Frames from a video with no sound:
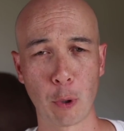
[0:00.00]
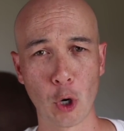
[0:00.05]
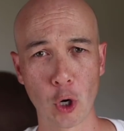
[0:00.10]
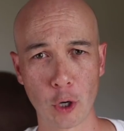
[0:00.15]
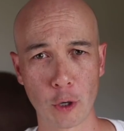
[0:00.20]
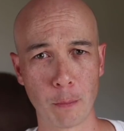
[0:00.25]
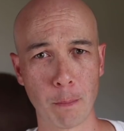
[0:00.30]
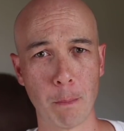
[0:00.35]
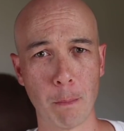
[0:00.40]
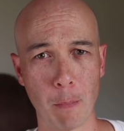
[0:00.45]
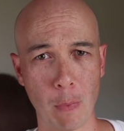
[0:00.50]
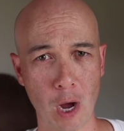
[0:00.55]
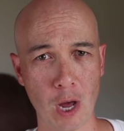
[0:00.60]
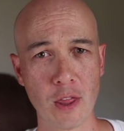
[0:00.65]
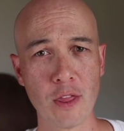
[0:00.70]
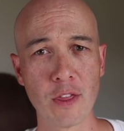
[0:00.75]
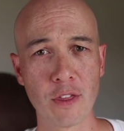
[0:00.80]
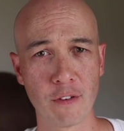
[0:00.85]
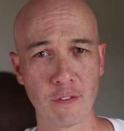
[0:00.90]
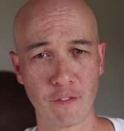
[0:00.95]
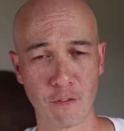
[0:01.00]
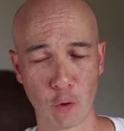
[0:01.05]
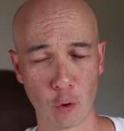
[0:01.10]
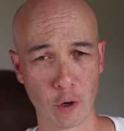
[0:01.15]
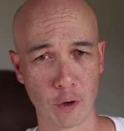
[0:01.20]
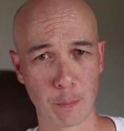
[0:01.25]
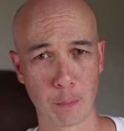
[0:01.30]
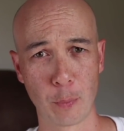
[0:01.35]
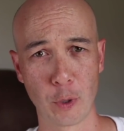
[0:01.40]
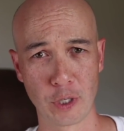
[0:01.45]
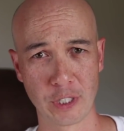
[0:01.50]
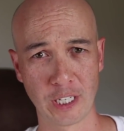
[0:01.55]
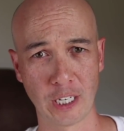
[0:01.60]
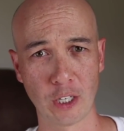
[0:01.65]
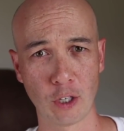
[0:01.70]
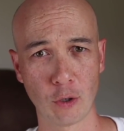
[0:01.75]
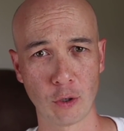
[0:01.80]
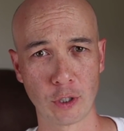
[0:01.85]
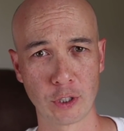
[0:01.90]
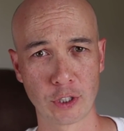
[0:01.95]
per month for a
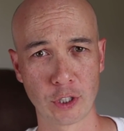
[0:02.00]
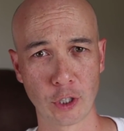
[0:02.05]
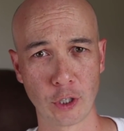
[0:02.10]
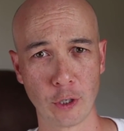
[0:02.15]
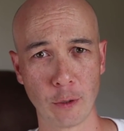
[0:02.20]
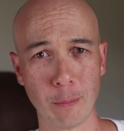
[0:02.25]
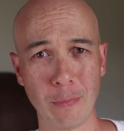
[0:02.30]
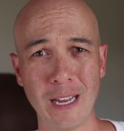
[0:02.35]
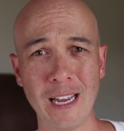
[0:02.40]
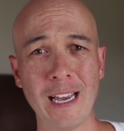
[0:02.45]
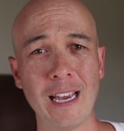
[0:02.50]
particular term